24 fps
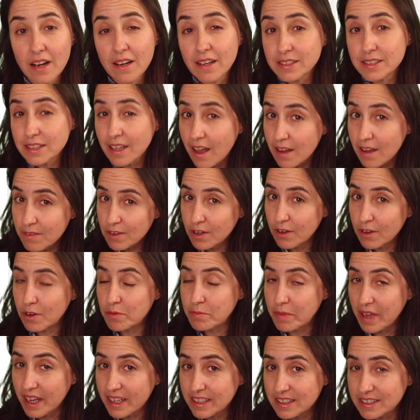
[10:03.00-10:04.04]
unless they have a lot
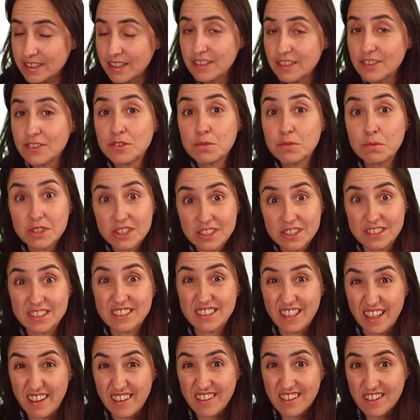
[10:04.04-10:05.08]
of bike stations,
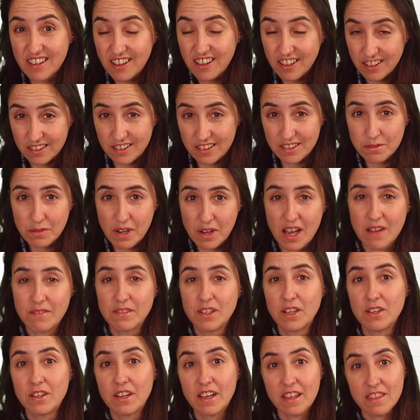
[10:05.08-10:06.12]
which they could, we
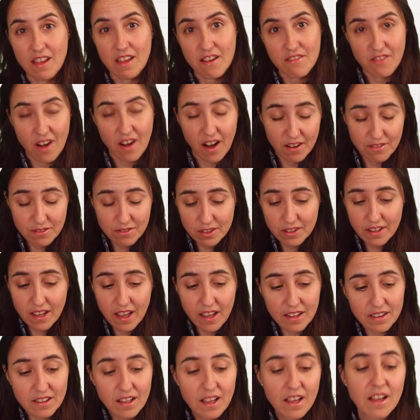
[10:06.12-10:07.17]
haven't looked at that variable
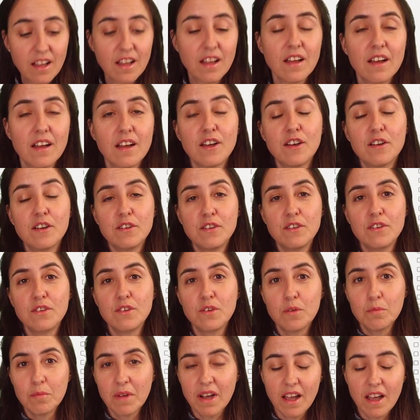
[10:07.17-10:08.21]
yet,
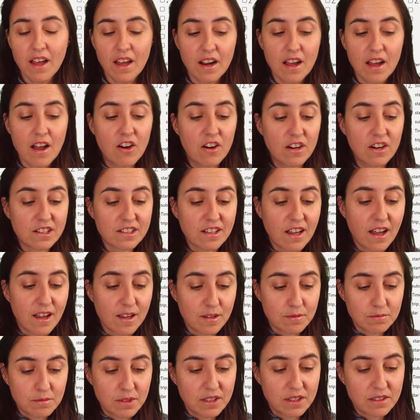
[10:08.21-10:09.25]
you might have a hard
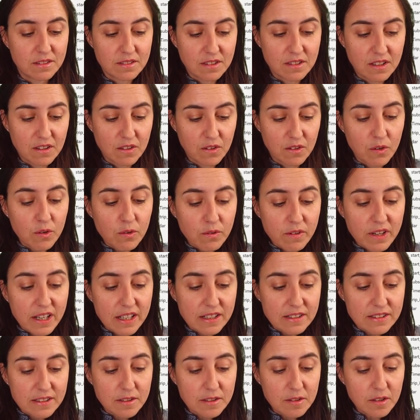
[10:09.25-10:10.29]
time
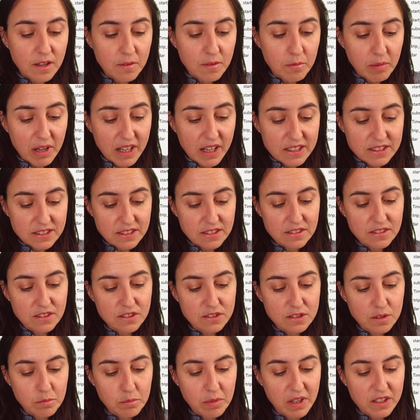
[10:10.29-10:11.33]
green places
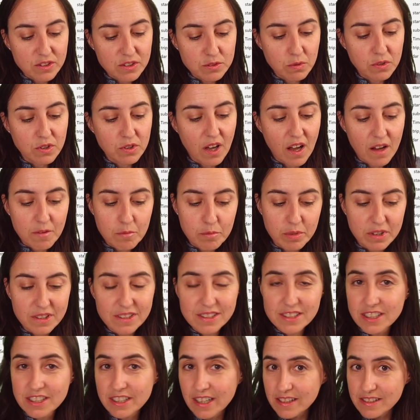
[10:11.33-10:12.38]
is the place where you have
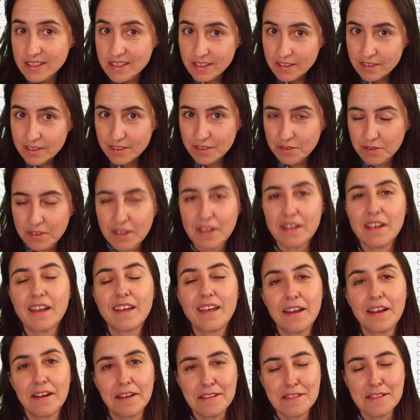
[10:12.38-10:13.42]
biggest chances.
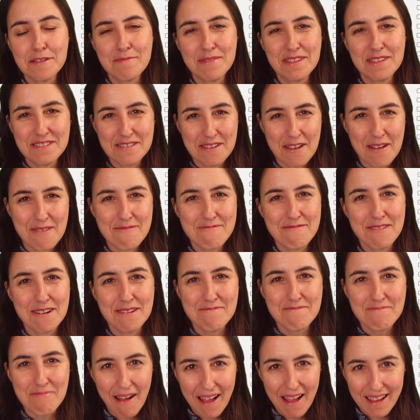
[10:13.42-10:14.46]
Again, it depends on how
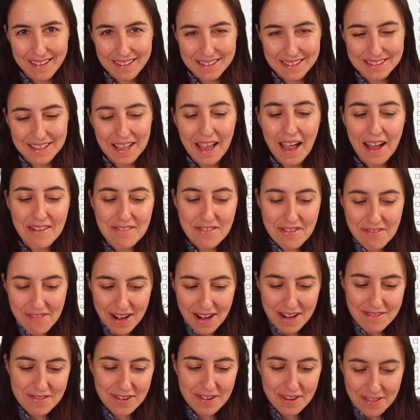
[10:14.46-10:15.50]
many bikes they have
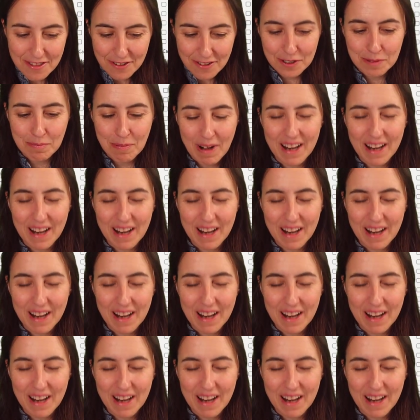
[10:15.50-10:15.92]
available in those